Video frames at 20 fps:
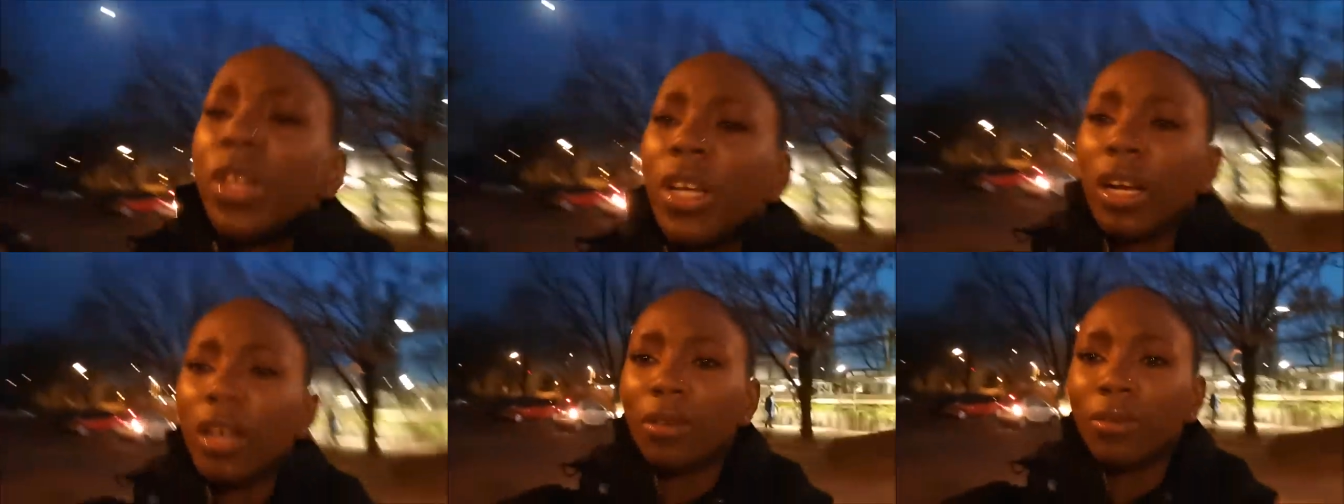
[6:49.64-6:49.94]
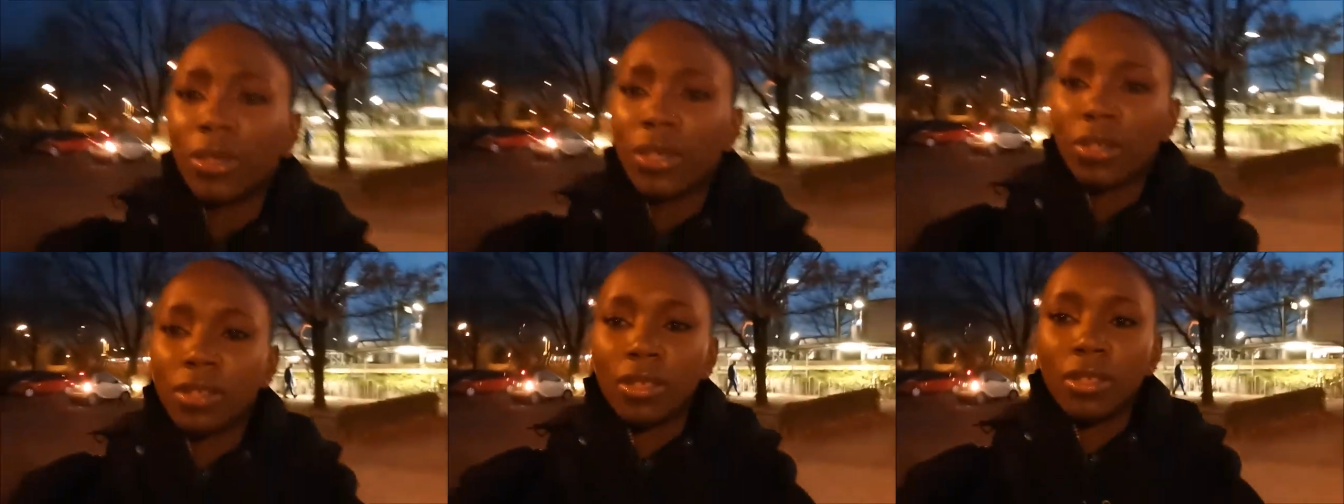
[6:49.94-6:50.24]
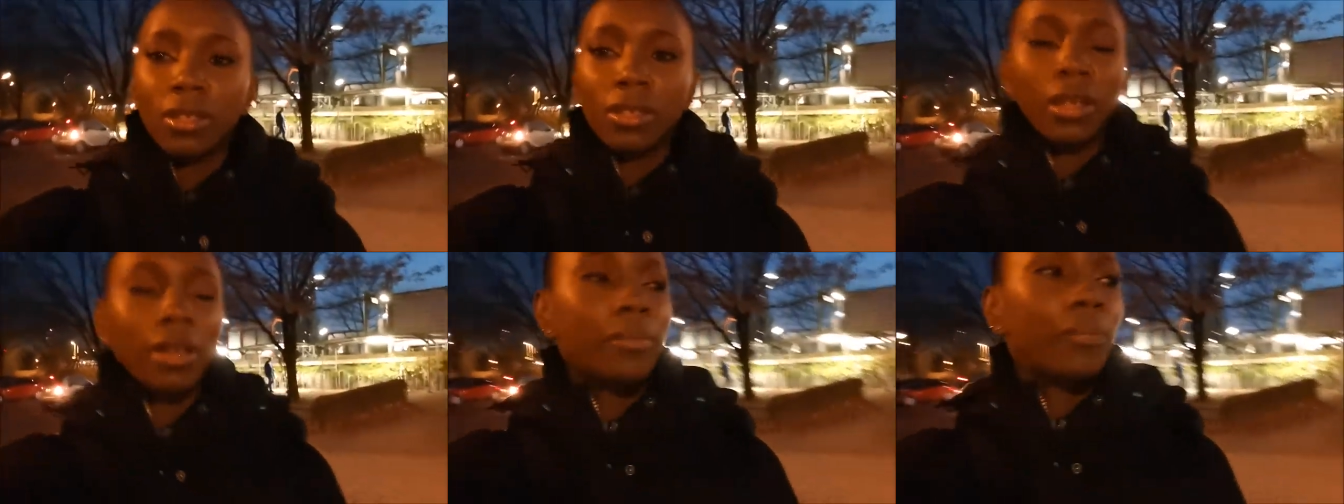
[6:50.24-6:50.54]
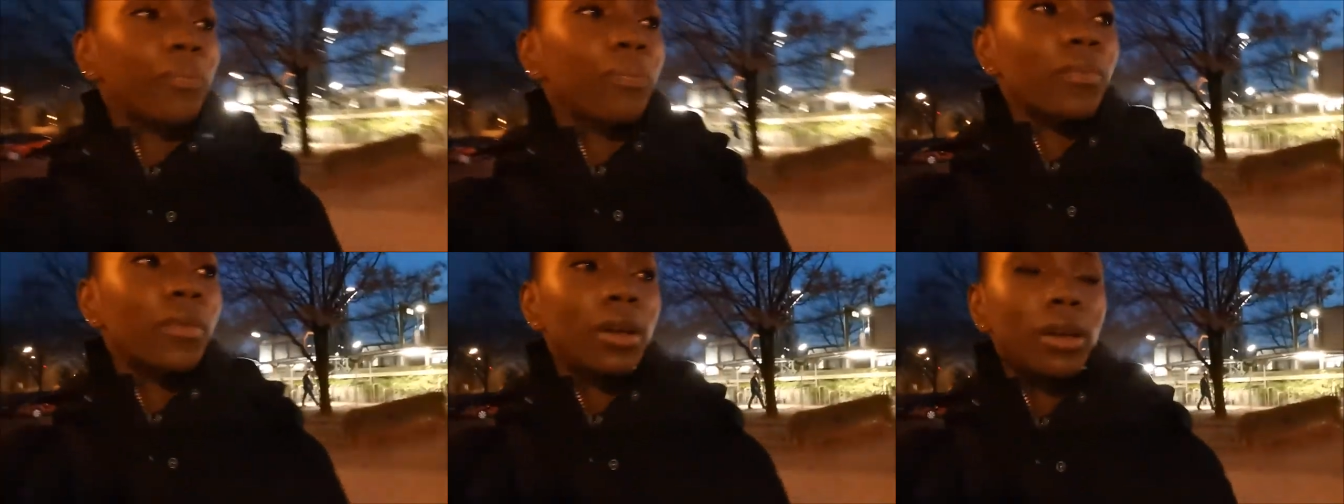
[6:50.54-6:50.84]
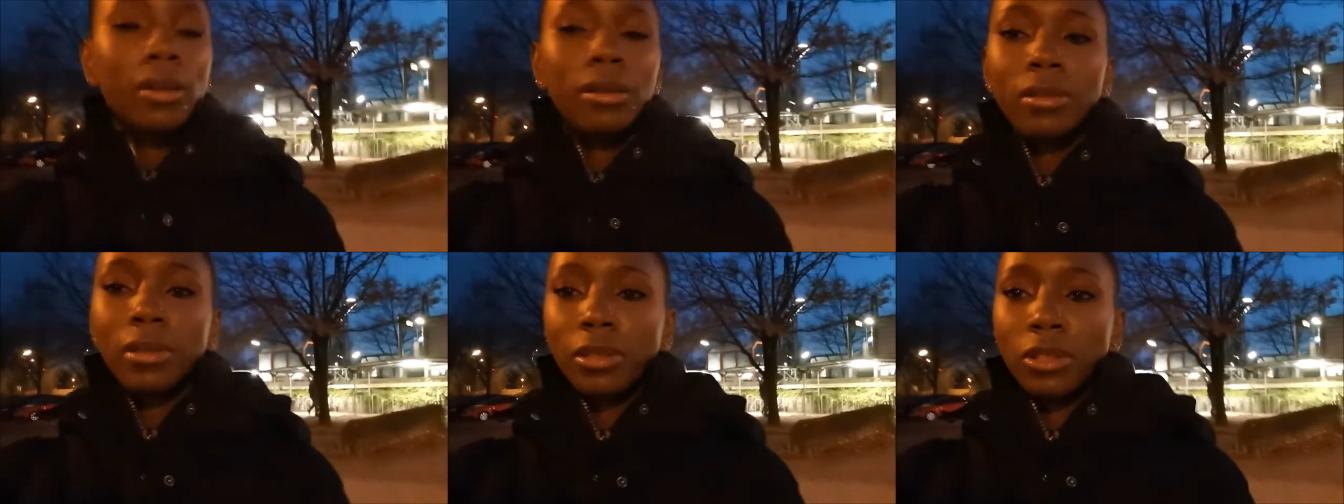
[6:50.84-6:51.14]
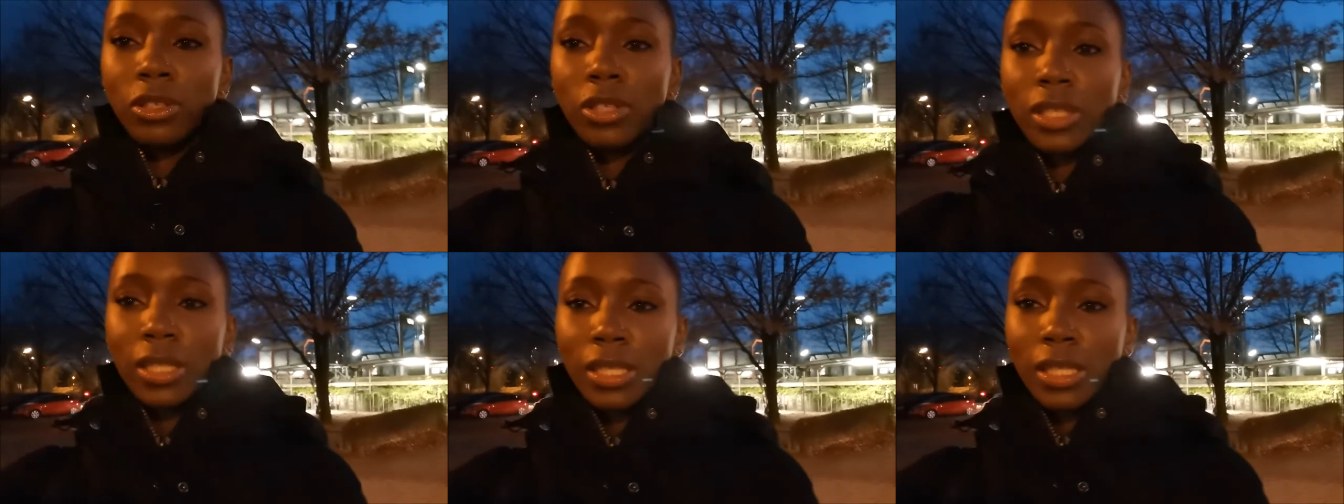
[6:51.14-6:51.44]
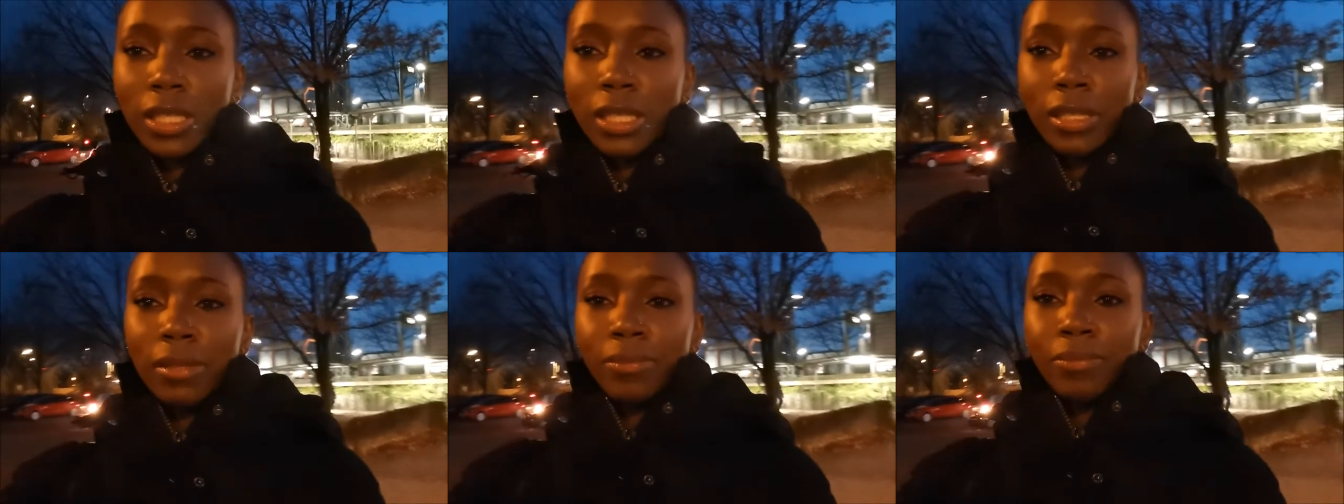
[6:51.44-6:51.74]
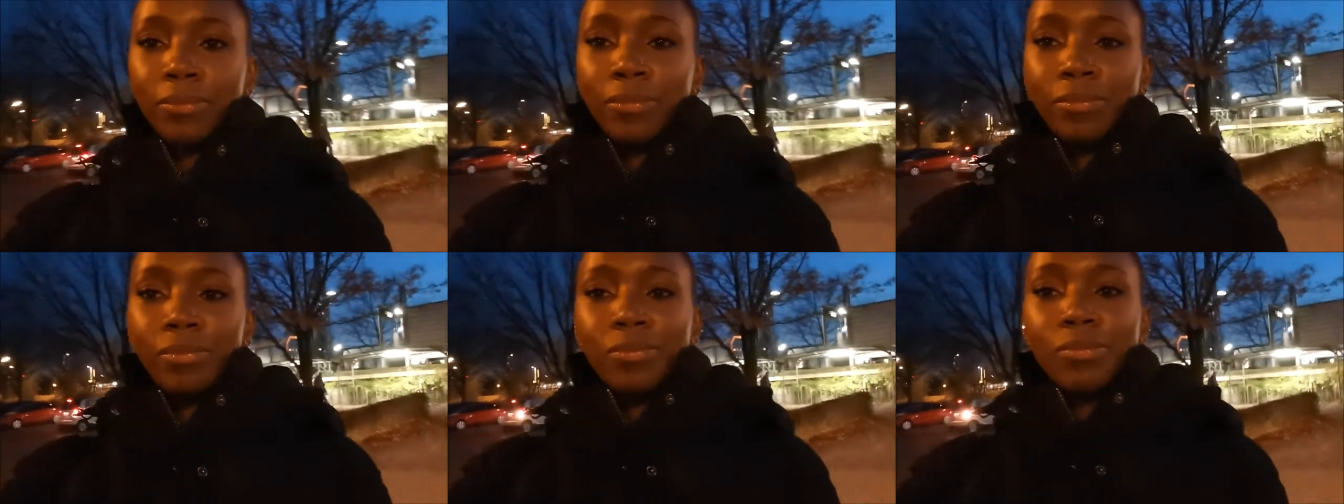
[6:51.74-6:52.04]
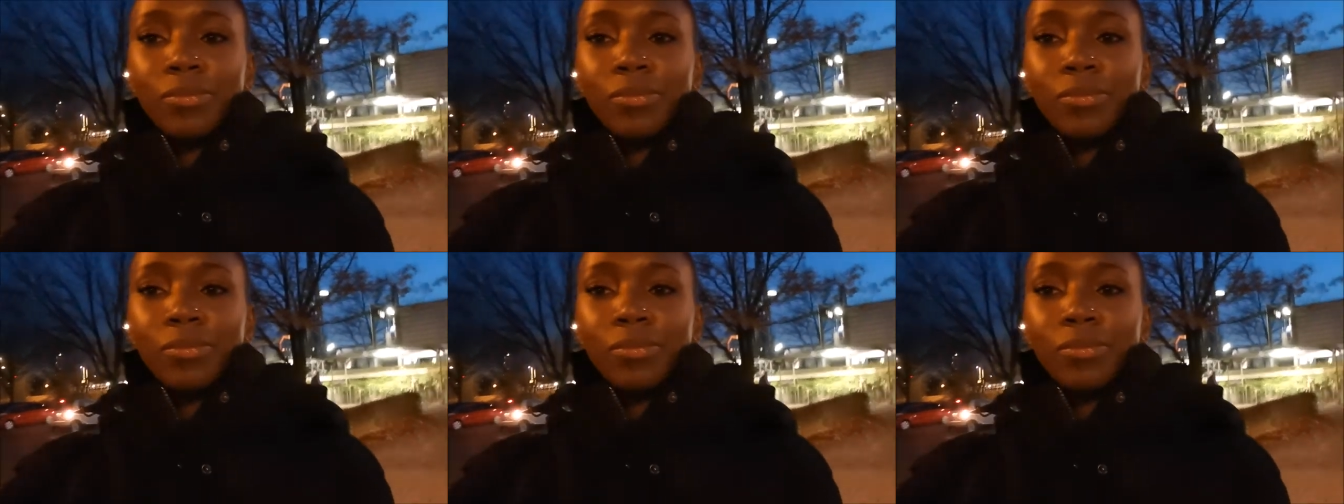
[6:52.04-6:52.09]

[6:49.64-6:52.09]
three hours in the city,